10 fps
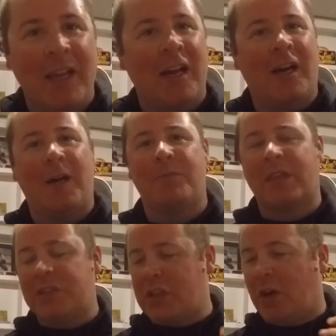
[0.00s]

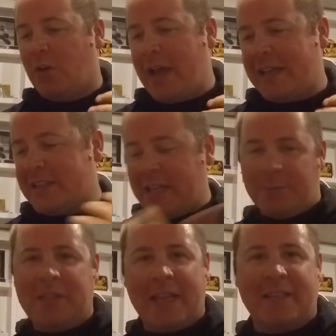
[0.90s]
So as Tim
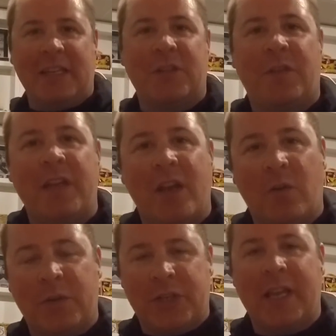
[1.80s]
says in his video,
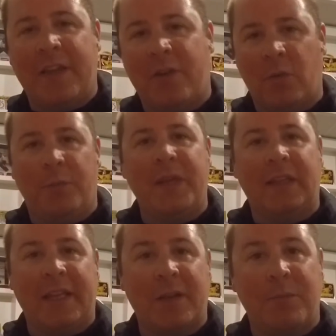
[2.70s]
which again, there will be a
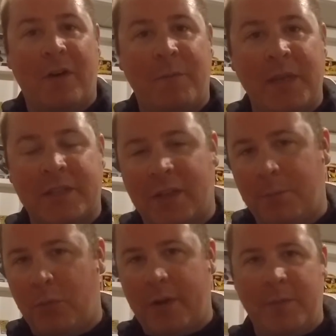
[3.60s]
link above me at some
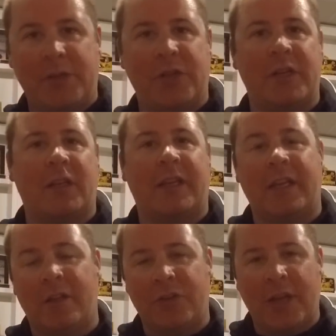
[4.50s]
point. Make sure you click it
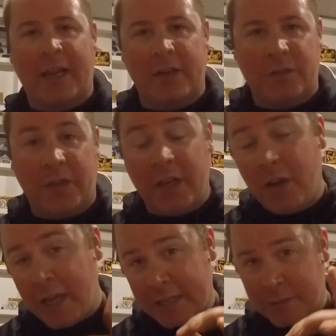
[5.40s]
and go check out his video
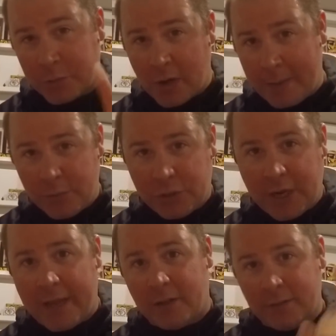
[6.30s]
and subscribe to his
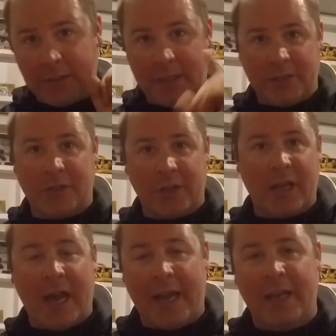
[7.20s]
channel. He's a good
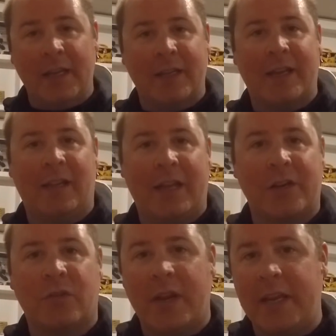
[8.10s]
guy. Got a lot of
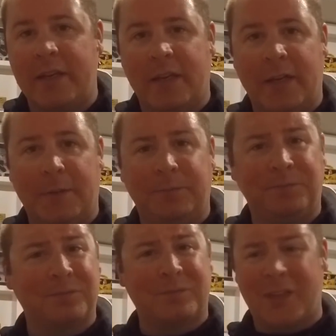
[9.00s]
great,
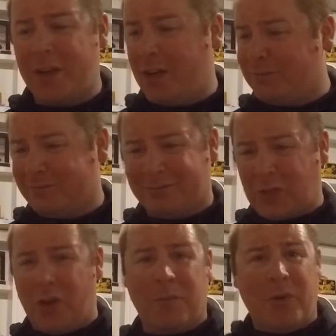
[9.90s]

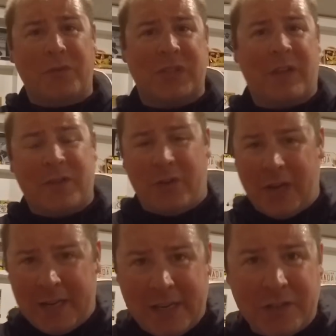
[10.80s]
automotive stuff going
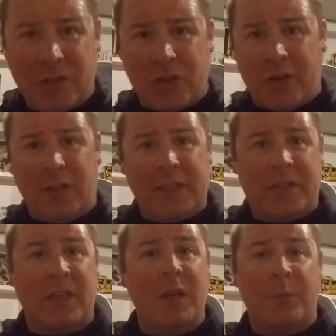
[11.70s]
on. He is a
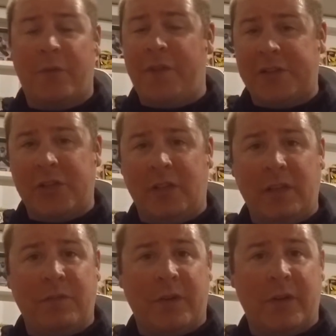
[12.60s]
journalist
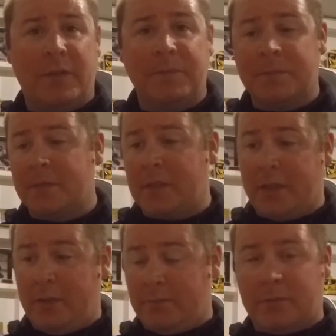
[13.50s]
professionally for,
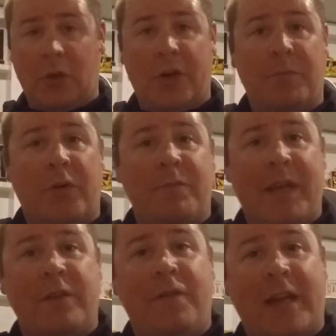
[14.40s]
you know, automotive
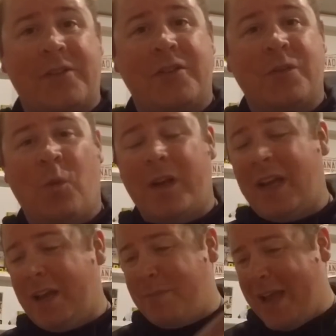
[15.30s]
manufacturers and
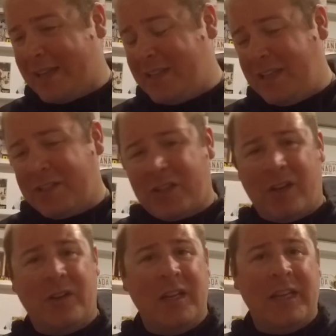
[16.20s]
whatnot and magazines.
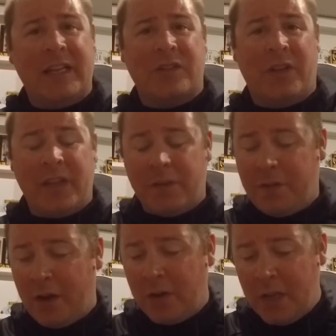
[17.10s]
So he has all the
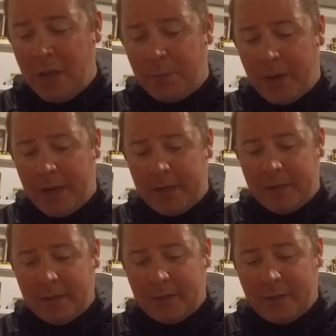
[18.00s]
info, but
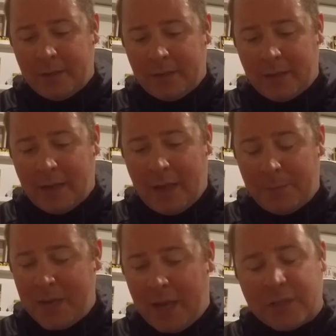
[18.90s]
I'll
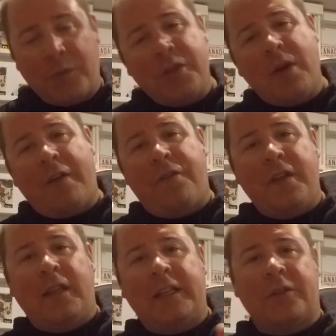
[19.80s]
be honest with you, I
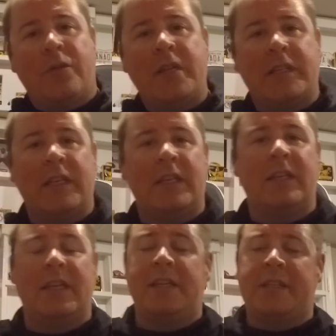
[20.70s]
feel like the
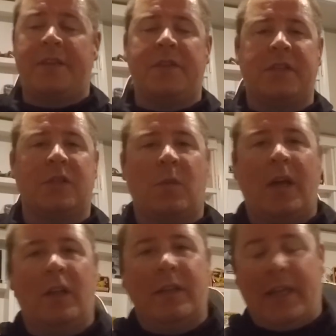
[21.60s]
reason, he said this as
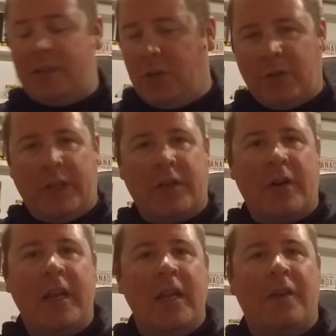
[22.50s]
well, I totally
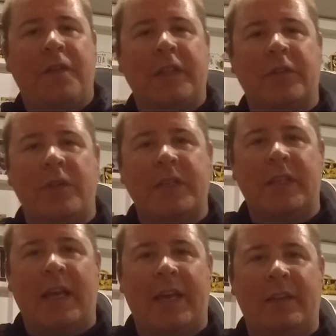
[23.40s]
agree, I feel like the
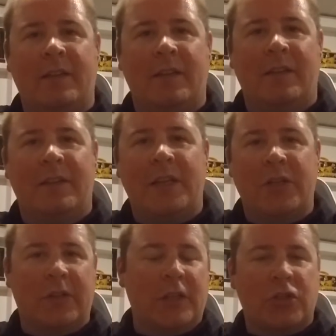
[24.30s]
reason that they
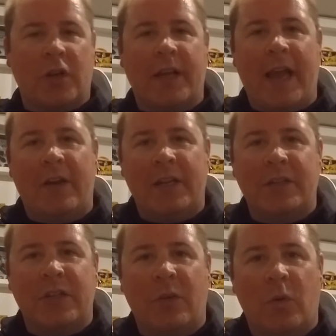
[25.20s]
took this truck out
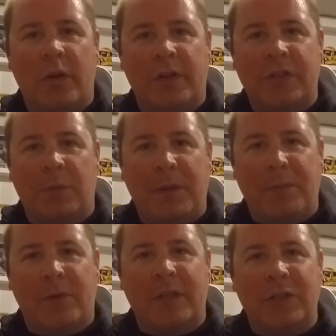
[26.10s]
into the world so
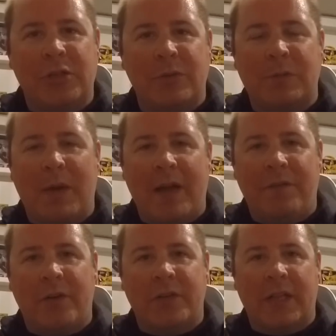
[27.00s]
people can shoot spy
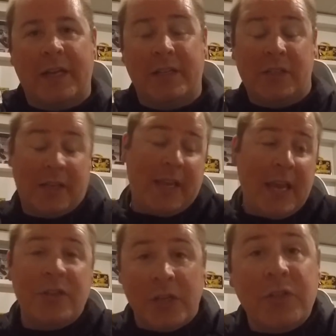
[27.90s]
photos on it is to
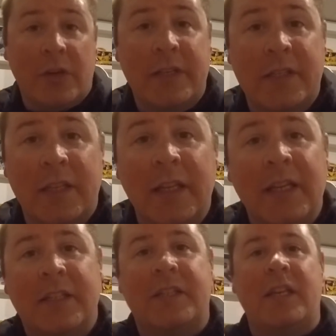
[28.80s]
gauge interest,
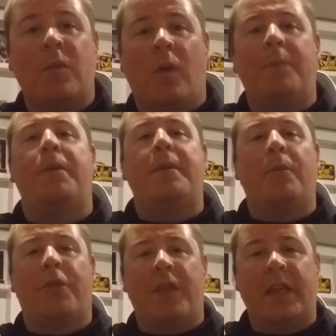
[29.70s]
to see what
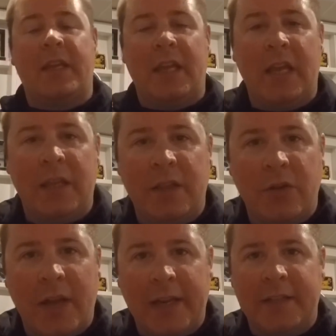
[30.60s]
people think in the
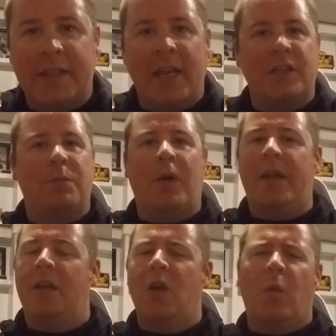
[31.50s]
United States,
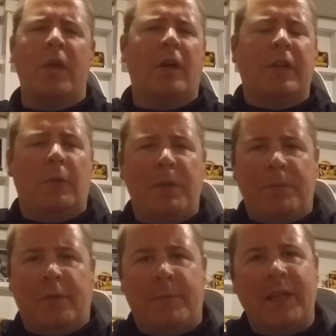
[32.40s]
but we all know
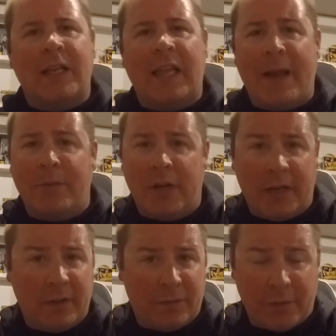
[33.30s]
people have been
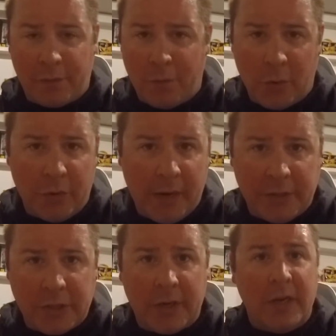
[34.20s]
clamoring for the Ford
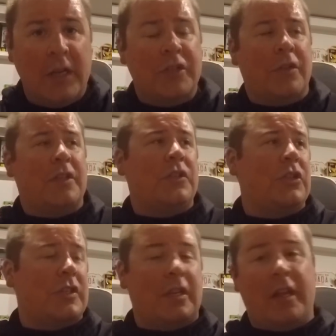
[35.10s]
Ranger, so this is
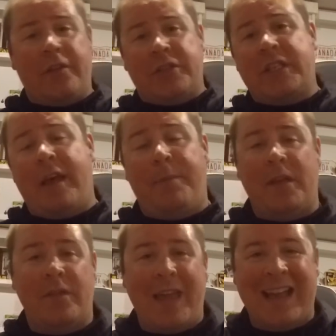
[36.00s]
just another step
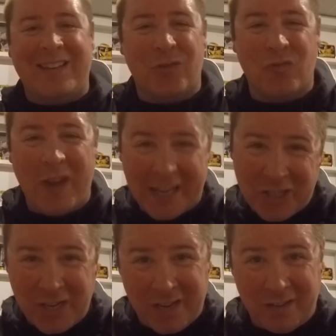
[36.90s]
in that
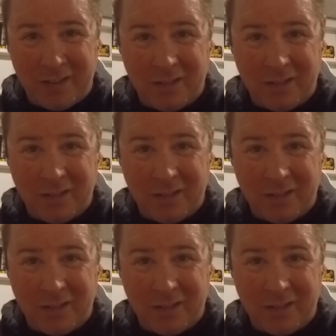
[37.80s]
direction.